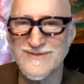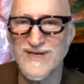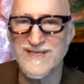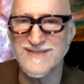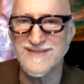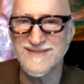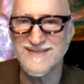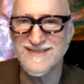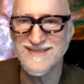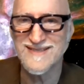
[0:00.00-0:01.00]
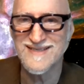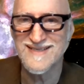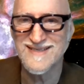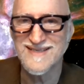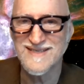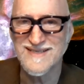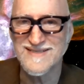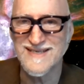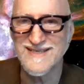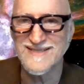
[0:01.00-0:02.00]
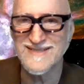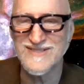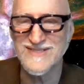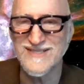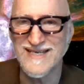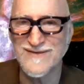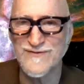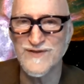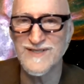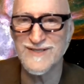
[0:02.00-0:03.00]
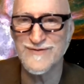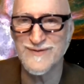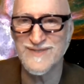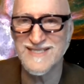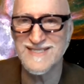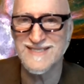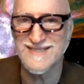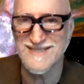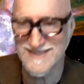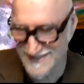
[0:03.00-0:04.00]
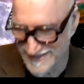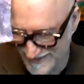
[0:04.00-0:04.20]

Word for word: twice. Because I can just I can feel you from a distance.